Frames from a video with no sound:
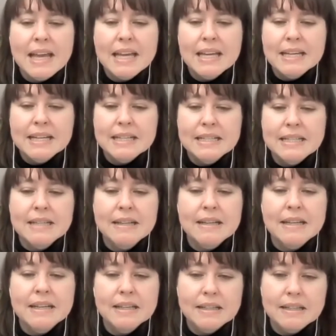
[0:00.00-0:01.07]
And
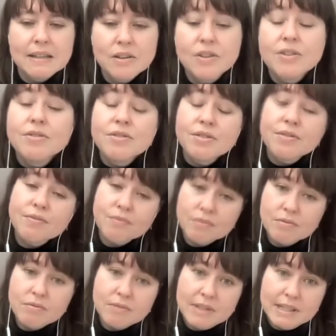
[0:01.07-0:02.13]
it goes
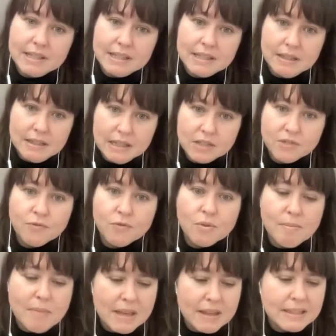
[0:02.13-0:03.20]
through these 4
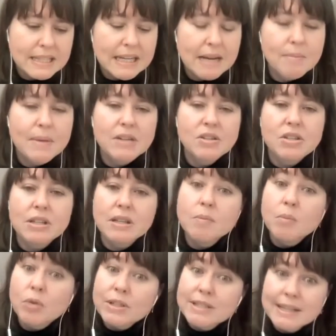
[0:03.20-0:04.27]
myths that I mentioned in
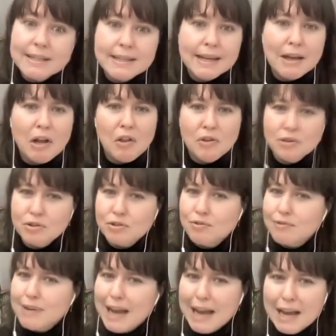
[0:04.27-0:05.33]
more detail. There's
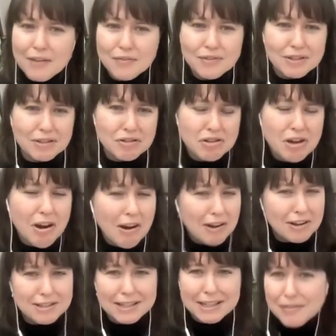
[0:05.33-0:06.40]
graphs and
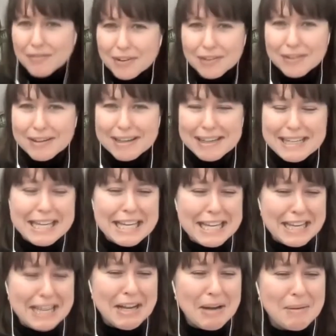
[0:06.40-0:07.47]
charts. I get very
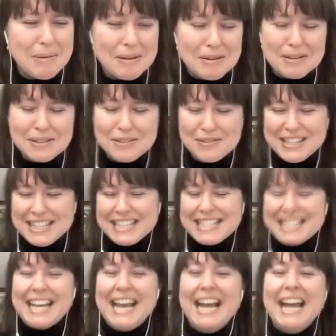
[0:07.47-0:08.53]
geeky about all of this.